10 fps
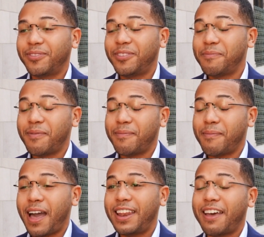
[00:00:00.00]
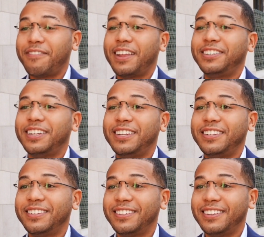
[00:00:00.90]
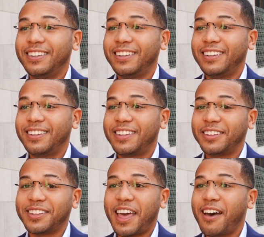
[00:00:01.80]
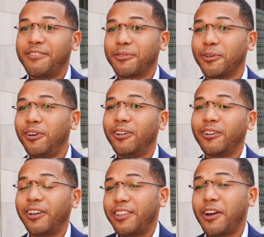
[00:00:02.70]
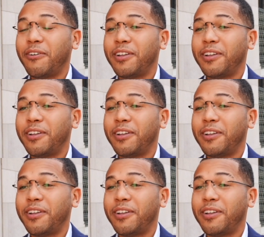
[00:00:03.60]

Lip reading: to my definition, doesn't have a role and no